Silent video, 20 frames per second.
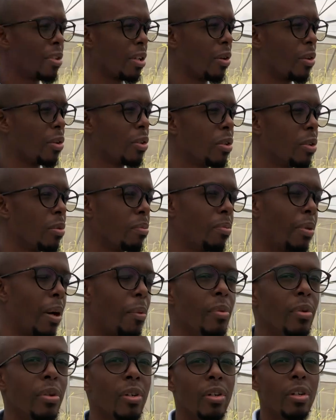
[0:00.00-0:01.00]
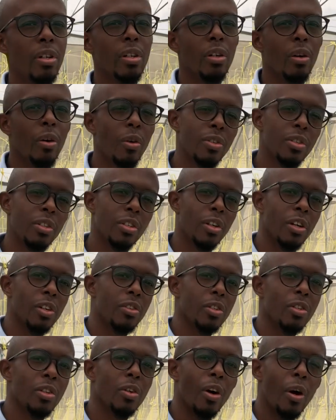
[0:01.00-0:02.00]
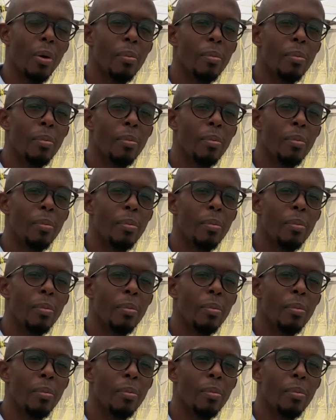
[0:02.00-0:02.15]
are also a popular horticulture crop.